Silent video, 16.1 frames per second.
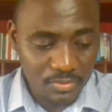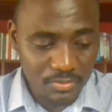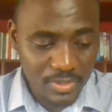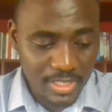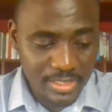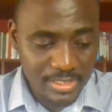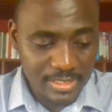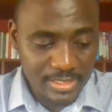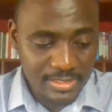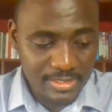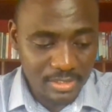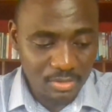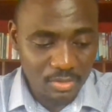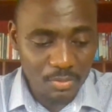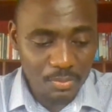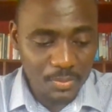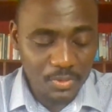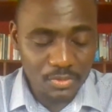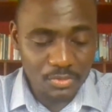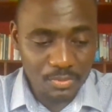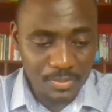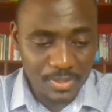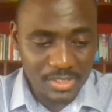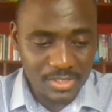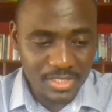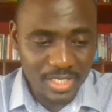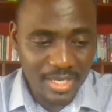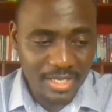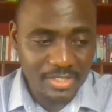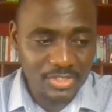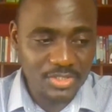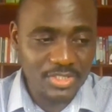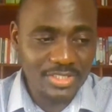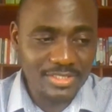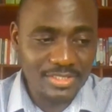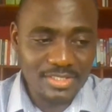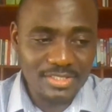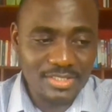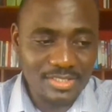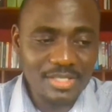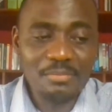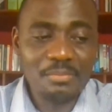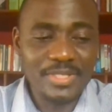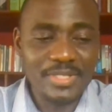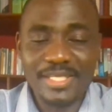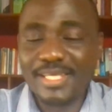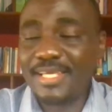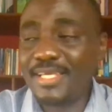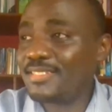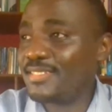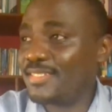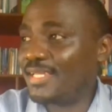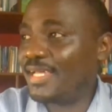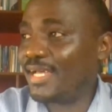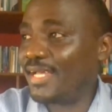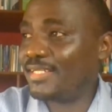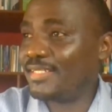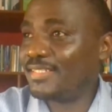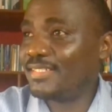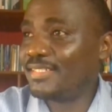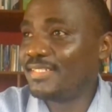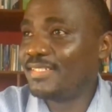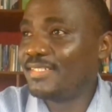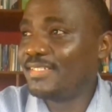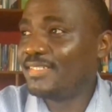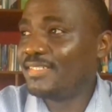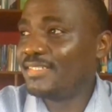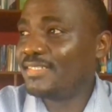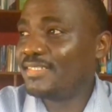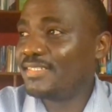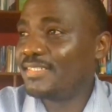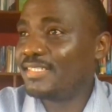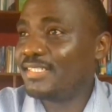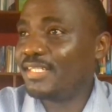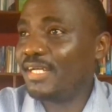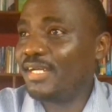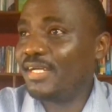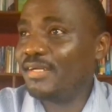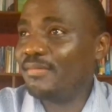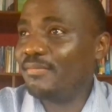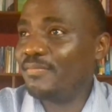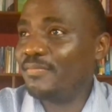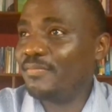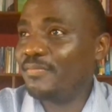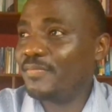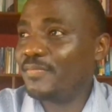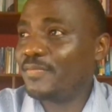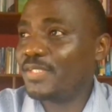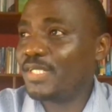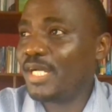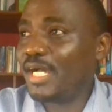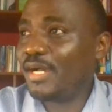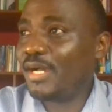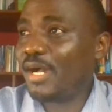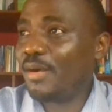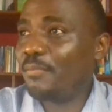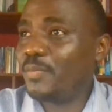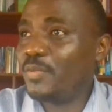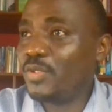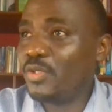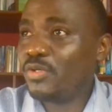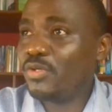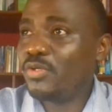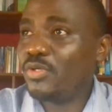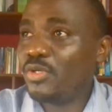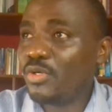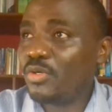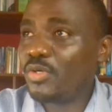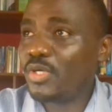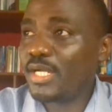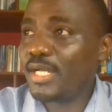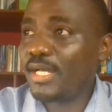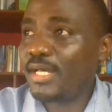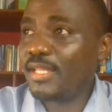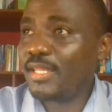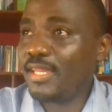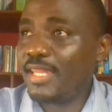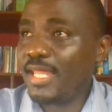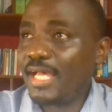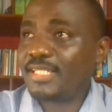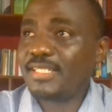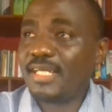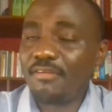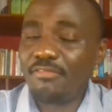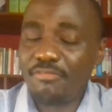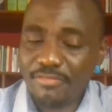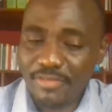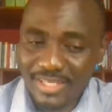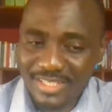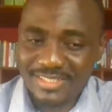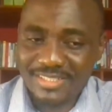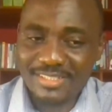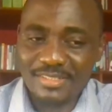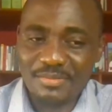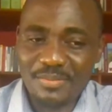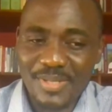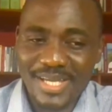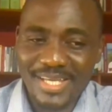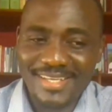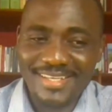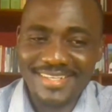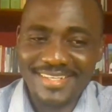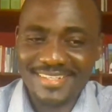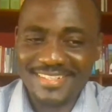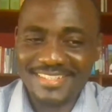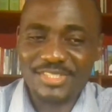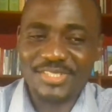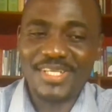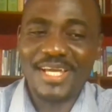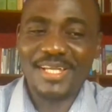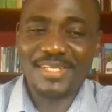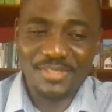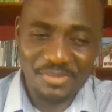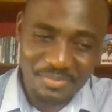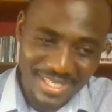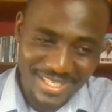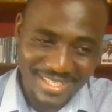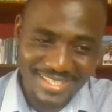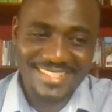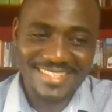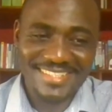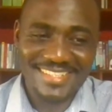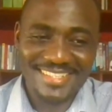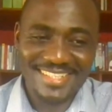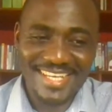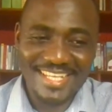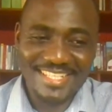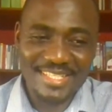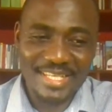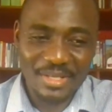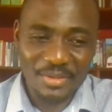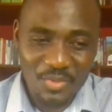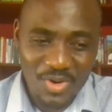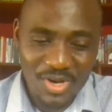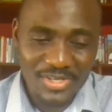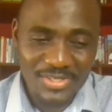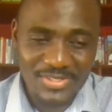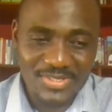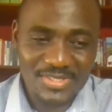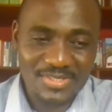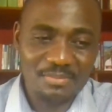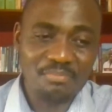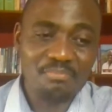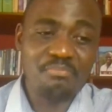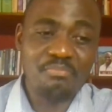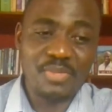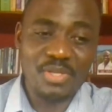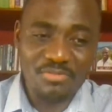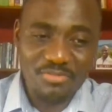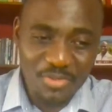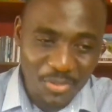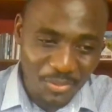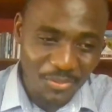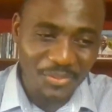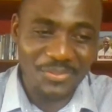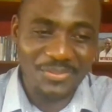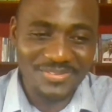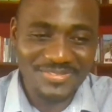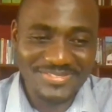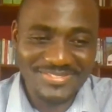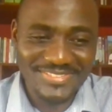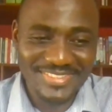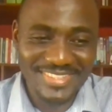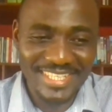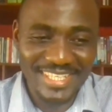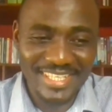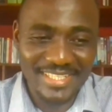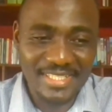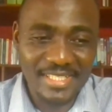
write this and hope not to be judged. It simply is that I'm no longer that affected by judgment as I was before, uh,